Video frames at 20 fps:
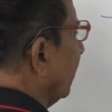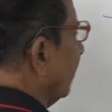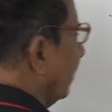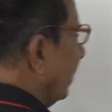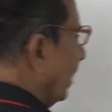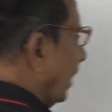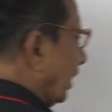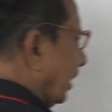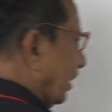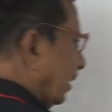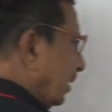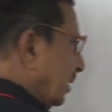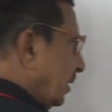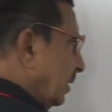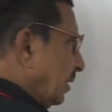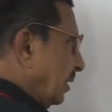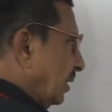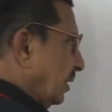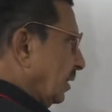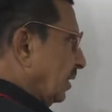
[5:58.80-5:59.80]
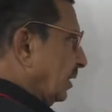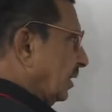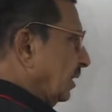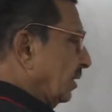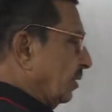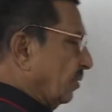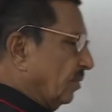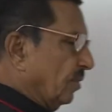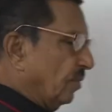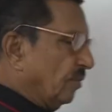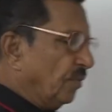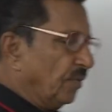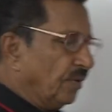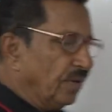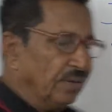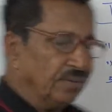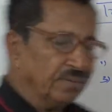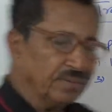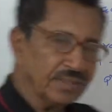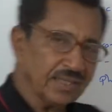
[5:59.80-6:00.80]
we are dealing with
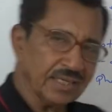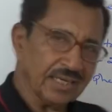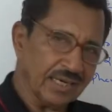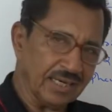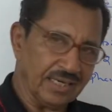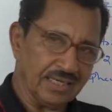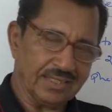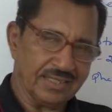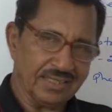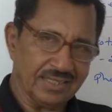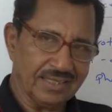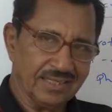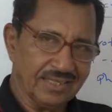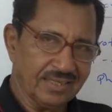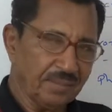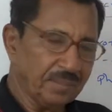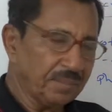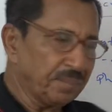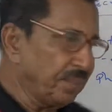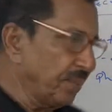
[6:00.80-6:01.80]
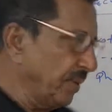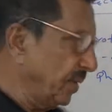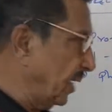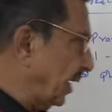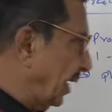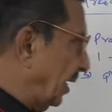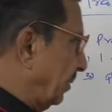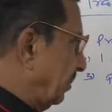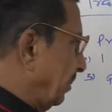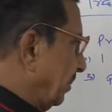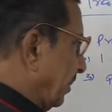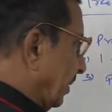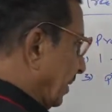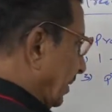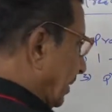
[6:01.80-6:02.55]
phonemes in English. P and B.